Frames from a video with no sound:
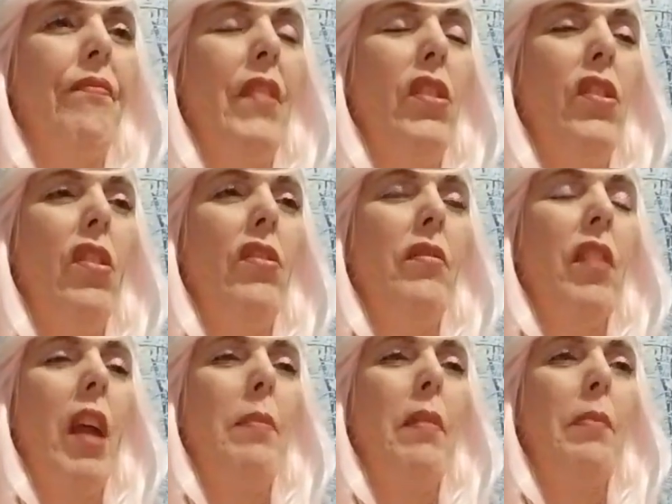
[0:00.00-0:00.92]
a certain
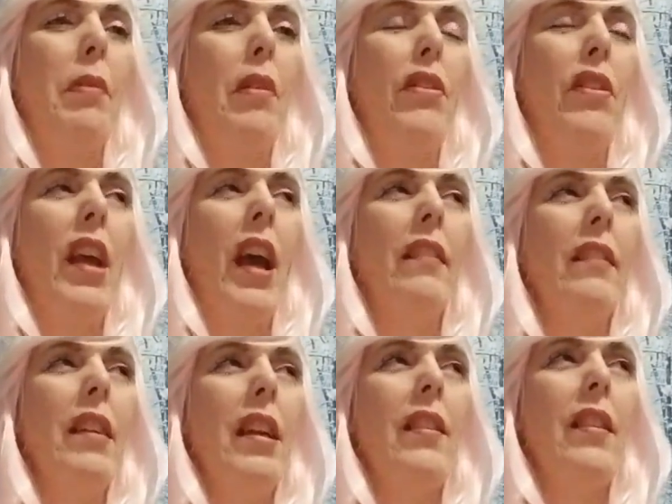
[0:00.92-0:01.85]
type of
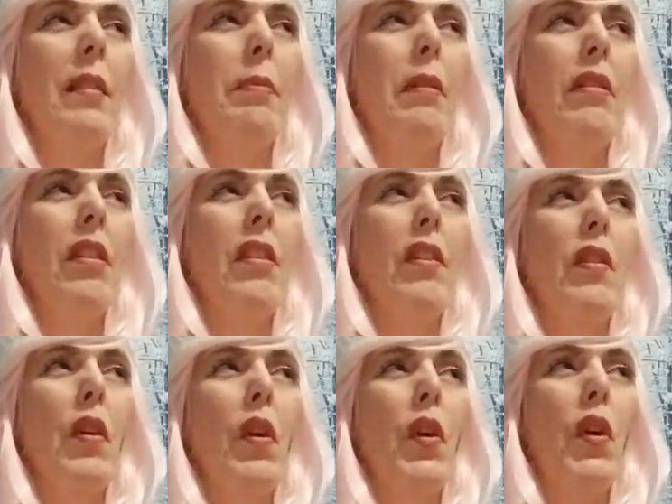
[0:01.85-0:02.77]
personality, and this person is
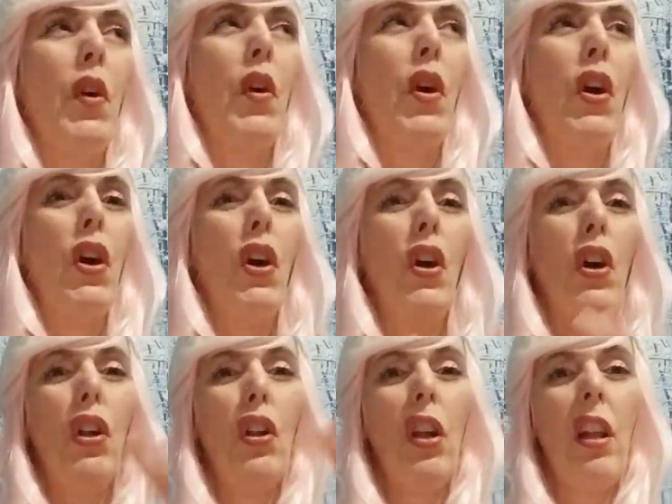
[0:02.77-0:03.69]

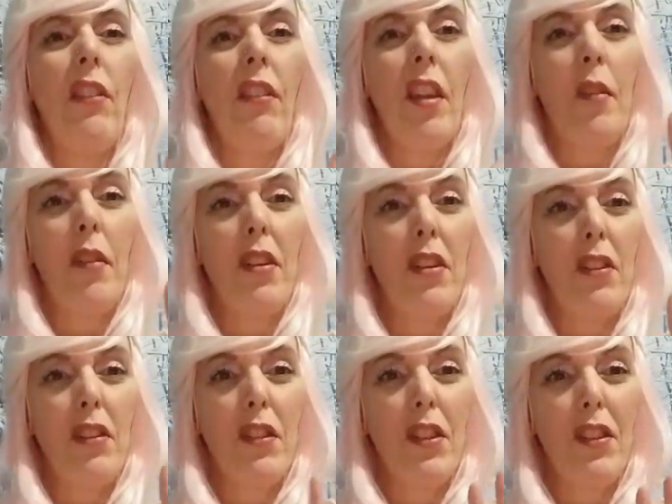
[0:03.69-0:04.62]
totally different than what you're
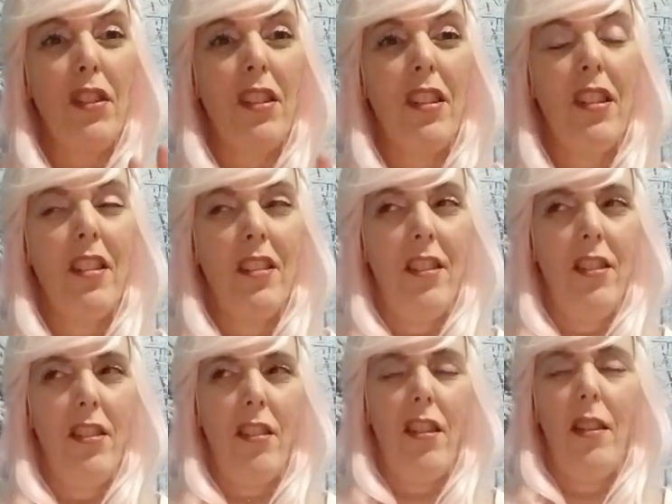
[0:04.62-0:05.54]
used to.
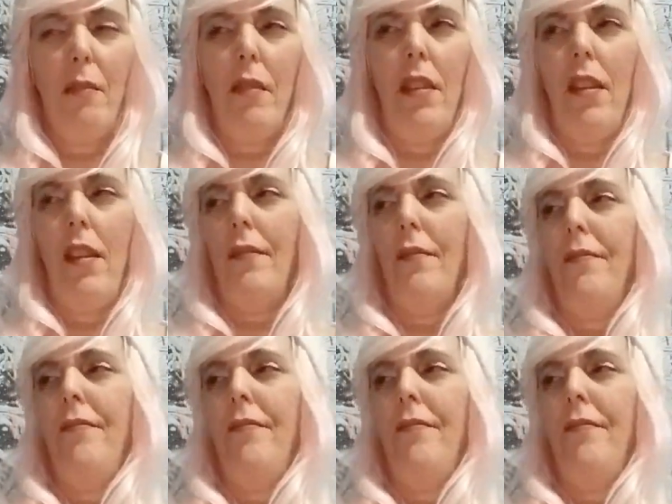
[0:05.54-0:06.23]
You're going to be like,